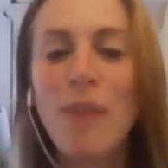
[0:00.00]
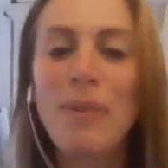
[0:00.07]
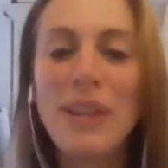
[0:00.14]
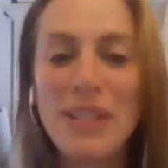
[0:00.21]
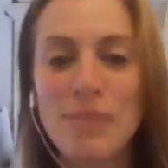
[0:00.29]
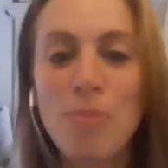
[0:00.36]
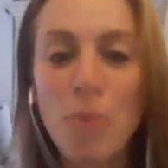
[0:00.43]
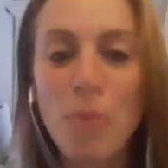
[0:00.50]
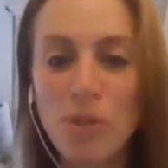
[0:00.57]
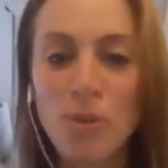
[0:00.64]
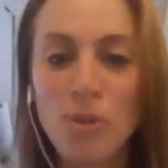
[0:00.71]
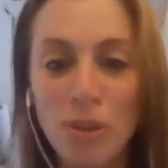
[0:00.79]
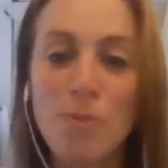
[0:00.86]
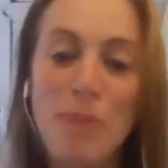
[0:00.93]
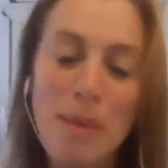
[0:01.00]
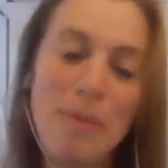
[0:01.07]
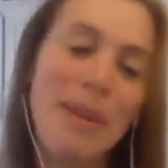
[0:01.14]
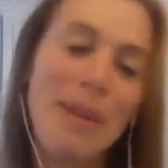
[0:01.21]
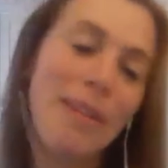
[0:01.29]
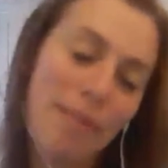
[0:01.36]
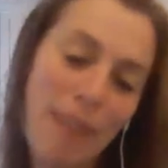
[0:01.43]
how we can support children
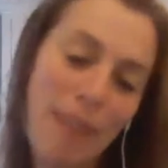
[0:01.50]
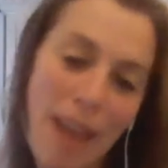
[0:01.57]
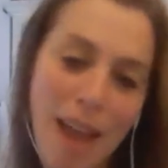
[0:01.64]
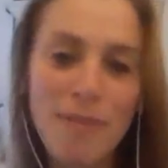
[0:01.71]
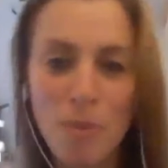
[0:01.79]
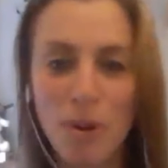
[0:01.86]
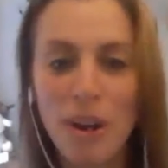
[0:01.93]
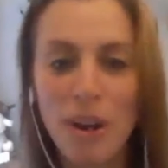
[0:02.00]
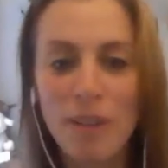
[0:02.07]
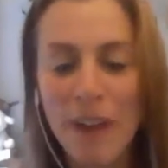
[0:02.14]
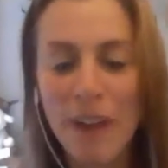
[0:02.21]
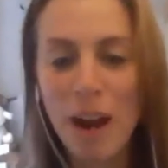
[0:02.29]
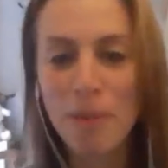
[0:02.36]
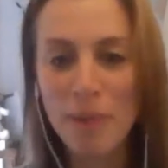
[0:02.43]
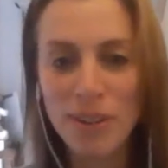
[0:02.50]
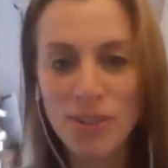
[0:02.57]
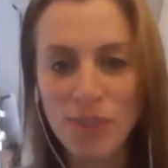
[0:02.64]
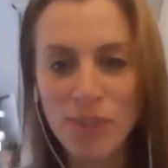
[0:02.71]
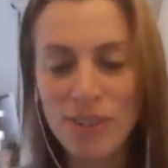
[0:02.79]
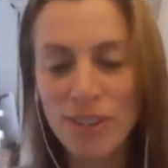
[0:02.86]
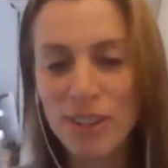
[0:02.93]
who maybe have more
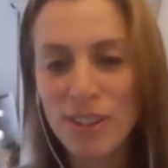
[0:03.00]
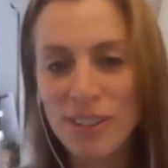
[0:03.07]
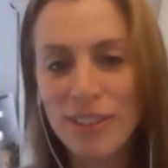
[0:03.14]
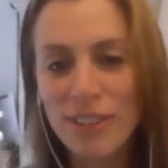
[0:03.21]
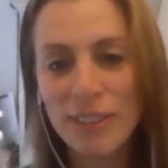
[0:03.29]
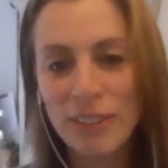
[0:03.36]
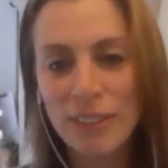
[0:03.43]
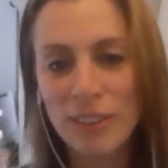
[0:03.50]
environmental stressors.